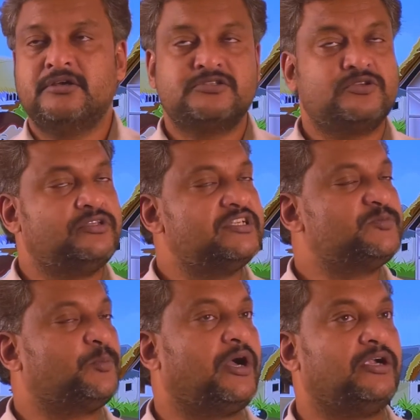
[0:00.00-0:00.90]
so
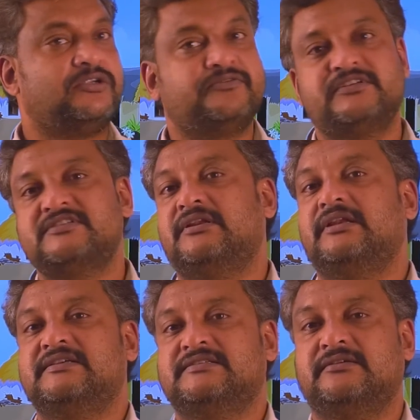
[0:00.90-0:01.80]
this part of this
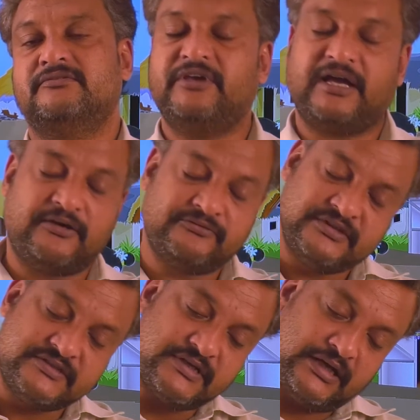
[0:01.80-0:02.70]
lesson, we have
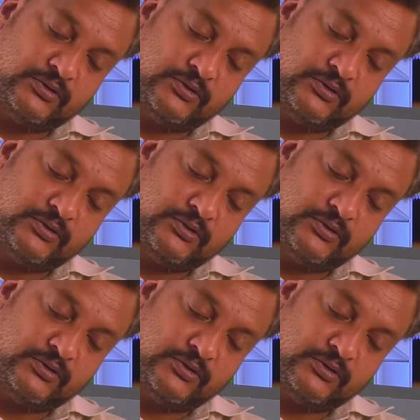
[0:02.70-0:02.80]
this